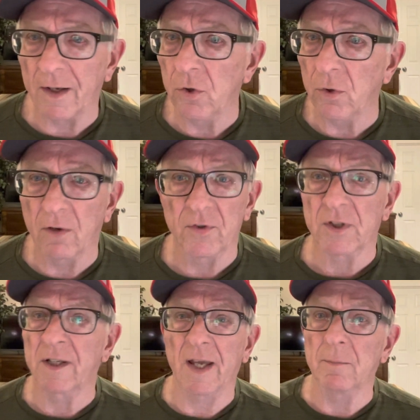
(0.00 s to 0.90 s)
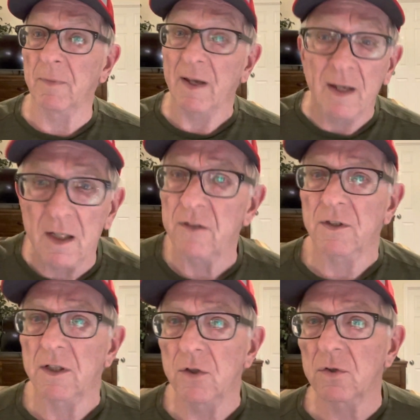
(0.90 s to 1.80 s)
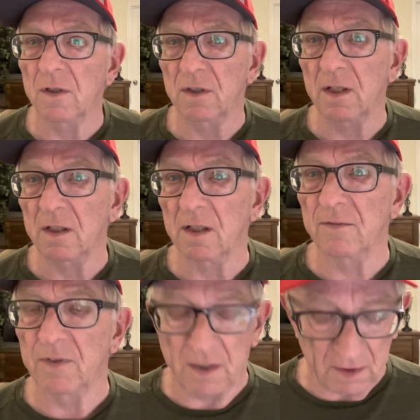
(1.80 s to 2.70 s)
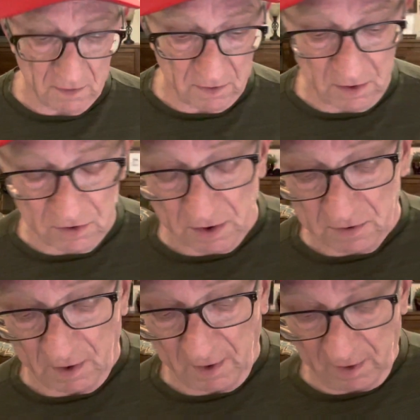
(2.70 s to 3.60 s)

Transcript: who overcame anything you can think of, and he can teach us